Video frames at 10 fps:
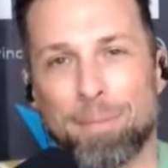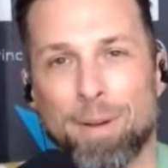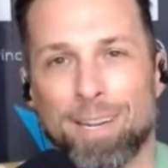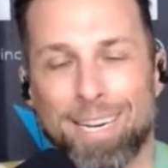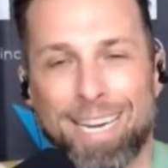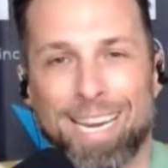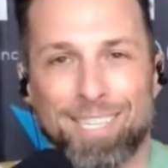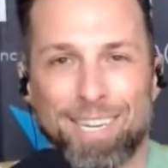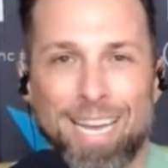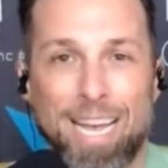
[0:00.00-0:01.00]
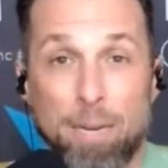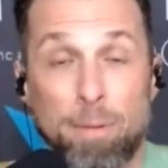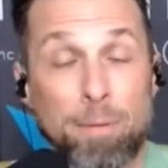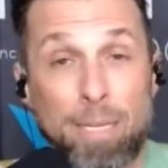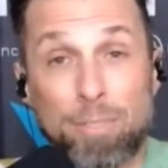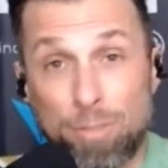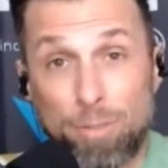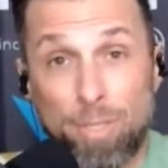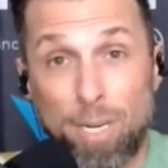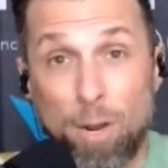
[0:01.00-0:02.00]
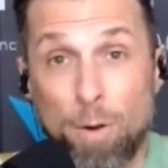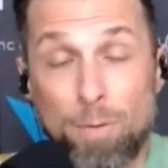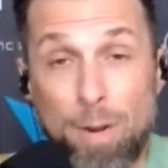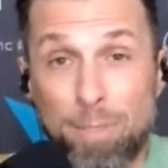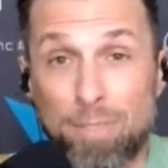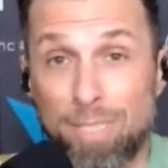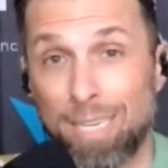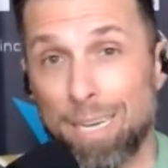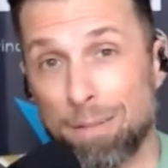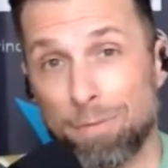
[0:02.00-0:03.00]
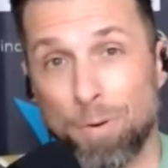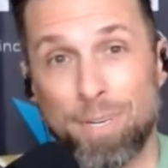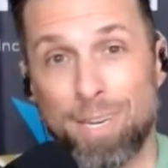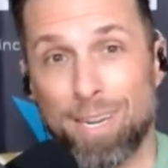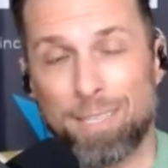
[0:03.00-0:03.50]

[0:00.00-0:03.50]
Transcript: I'm a Caucasian guy, and I'm in my studio in Redwood City, California.